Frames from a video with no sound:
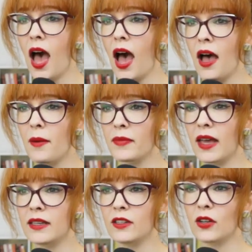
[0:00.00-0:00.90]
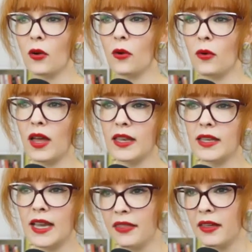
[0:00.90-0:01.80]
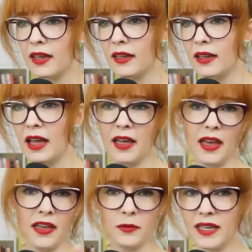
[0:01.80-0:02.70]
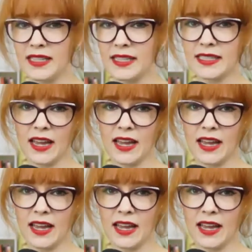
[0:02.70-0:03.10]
And, you know, other places,